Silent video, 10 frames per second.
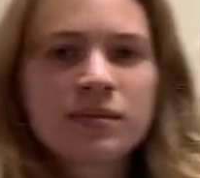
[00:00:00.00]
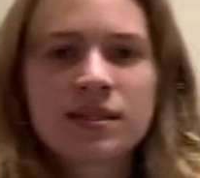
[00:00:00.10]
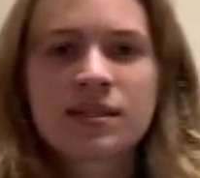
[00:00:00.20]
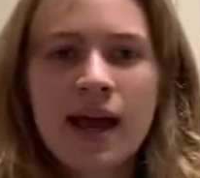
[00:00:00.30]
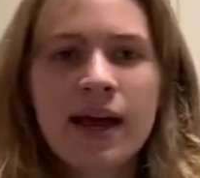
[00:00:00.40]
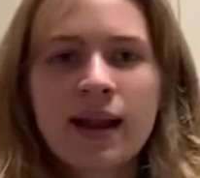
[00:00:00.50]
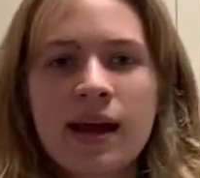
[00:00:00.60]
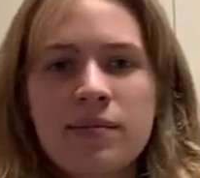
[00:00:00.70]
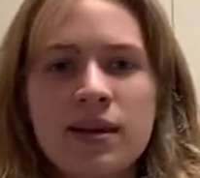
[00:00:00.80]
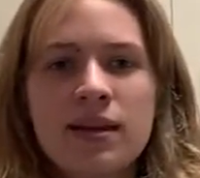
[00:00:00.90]
Set, I
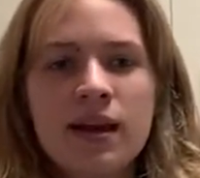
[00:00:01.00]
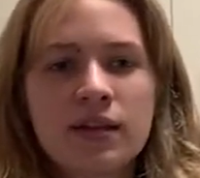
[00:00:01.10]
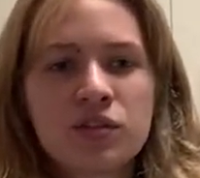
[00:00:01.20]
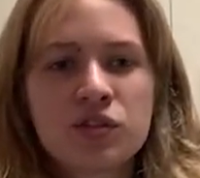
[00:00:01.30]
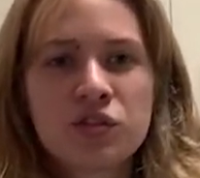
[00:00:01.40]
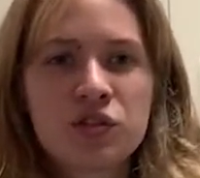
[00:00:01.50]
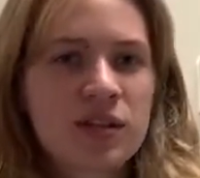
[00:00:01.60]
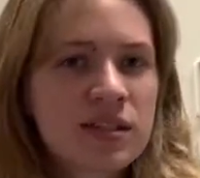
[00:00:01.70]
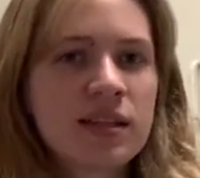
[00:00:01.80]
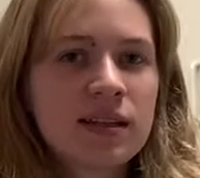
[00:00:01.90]
mean as
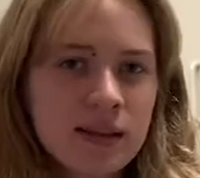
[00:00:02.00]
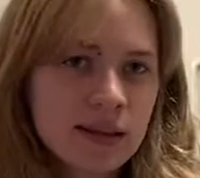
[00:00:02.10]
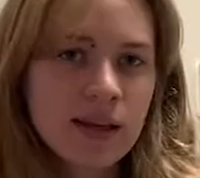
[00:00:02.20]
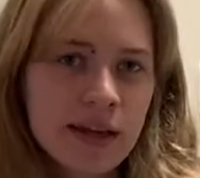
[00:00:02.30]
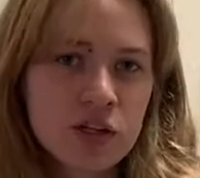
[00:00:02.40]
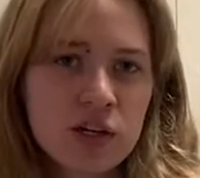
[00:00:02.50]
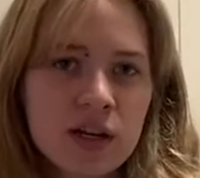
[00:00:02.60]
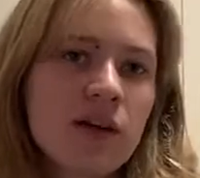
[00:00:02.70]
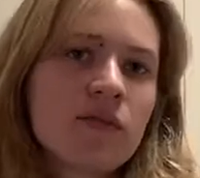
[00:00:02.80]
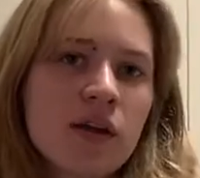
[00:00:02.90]
just in the kitchen
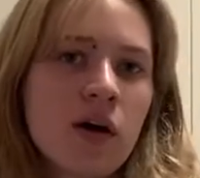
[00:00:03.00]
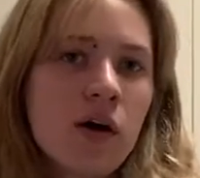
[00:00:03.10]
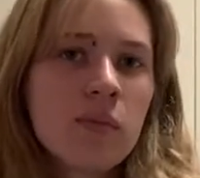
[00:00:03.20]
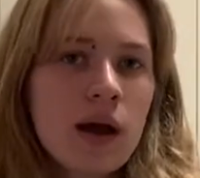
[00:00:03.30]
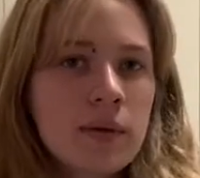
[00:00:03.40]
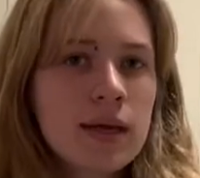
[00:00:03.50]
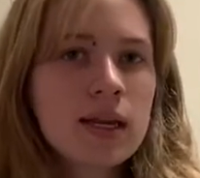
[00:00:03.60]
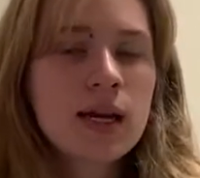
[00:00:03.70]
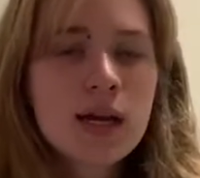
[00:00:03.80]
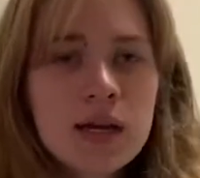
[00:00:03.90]
of the home I'm
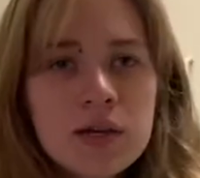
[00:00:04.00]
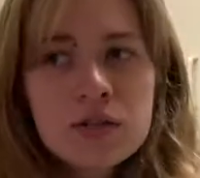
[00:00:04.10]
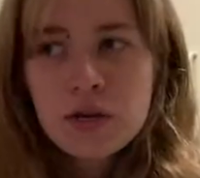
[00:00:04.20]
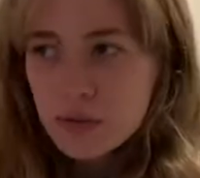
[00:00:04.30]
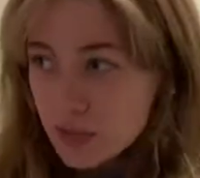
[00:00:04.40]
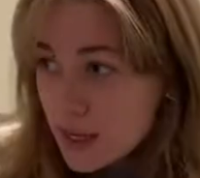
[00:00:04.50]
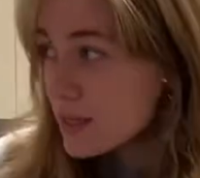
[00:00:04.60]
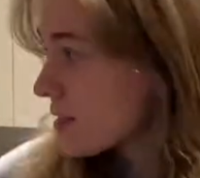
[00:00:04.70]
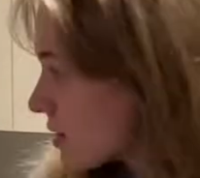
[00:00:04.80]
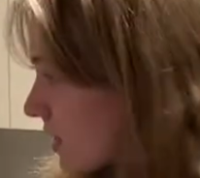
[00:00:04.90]
in. So
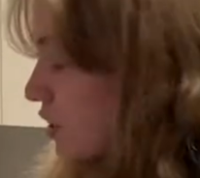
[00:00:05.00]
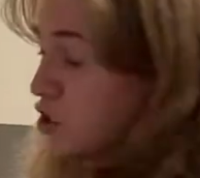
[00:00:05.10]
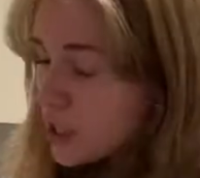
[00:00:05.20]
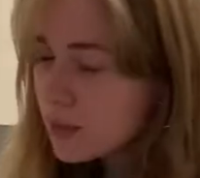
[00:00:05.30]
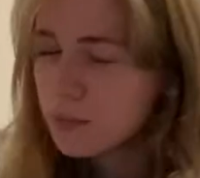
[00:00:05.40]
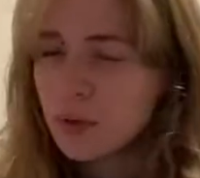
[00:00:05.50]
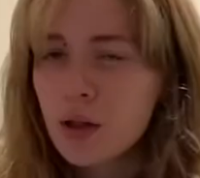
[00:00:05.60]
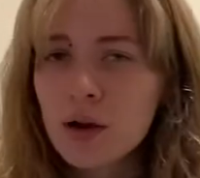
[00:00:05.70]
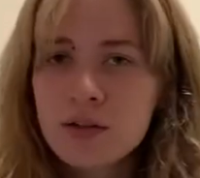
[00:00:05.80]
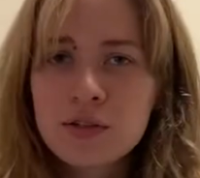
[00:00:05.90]
this kitchen
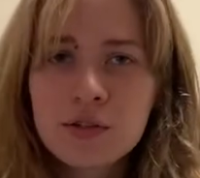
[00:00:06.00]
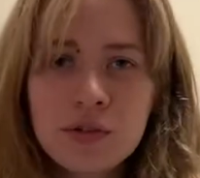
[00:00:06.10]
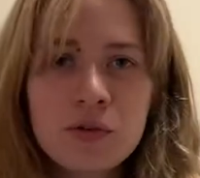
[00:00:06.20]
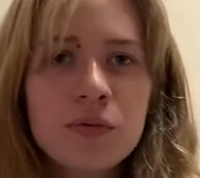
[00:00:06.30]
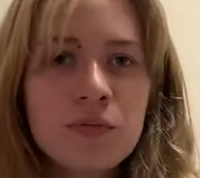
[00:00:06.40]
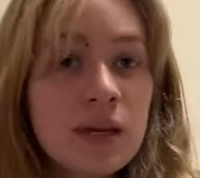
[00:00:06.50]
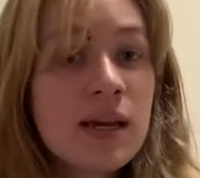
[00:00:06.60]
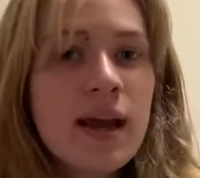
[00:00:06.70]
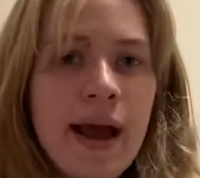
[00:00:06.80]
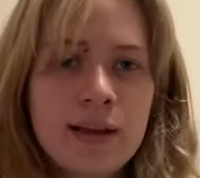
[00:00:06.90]
belongs to
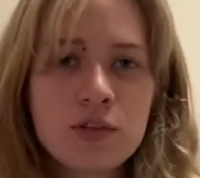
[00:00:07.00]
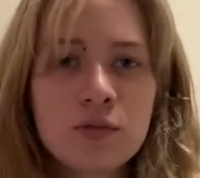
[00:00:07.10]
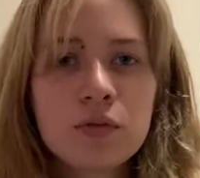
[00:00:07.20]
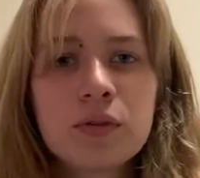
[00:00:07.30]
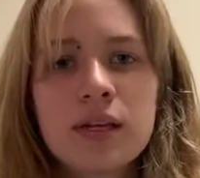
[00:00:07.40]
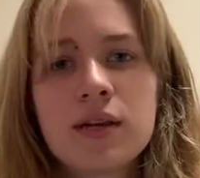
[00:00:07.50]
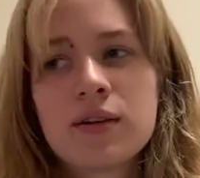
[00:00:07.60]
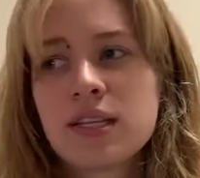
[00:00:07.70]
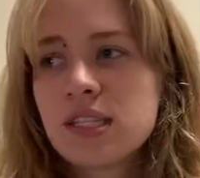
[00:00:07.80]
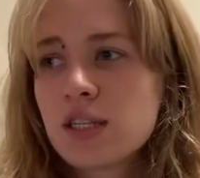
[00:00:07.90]
me at school here
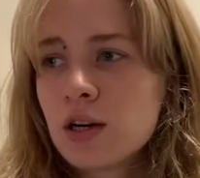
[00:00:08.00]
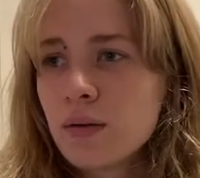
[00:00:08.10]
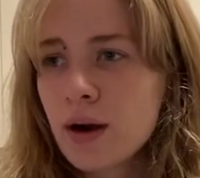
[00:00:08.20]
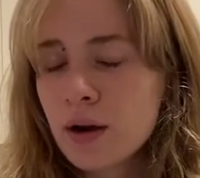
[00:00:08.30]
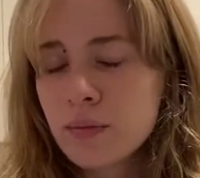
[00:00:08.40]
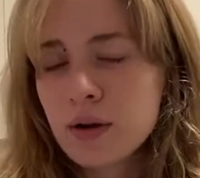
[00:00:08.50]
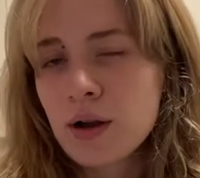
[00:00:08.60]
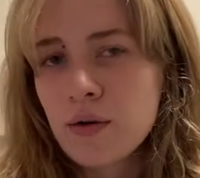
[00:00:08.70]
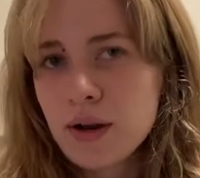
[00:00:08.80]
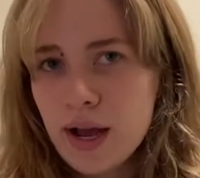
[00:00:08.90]
in Stillwater, where
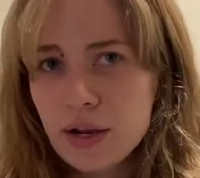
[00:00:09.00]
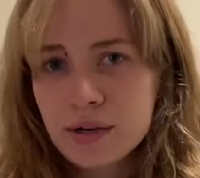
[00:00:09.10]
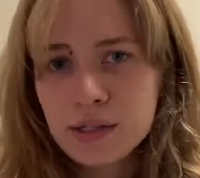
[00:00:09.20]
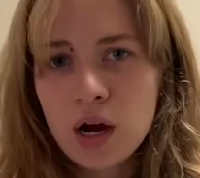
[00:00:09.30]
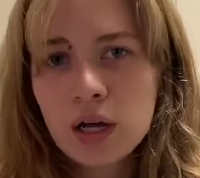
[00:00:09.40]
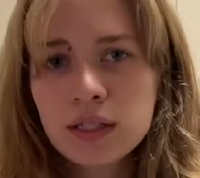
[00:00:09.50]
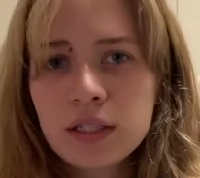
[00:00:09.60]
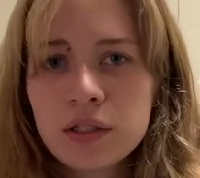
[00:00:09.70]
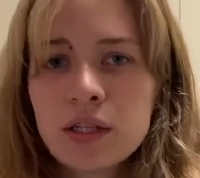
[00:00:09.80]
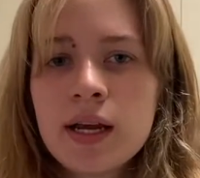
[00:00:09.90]
Noah and I go to
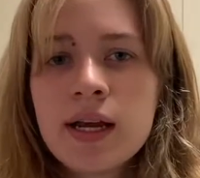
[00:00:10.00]
college.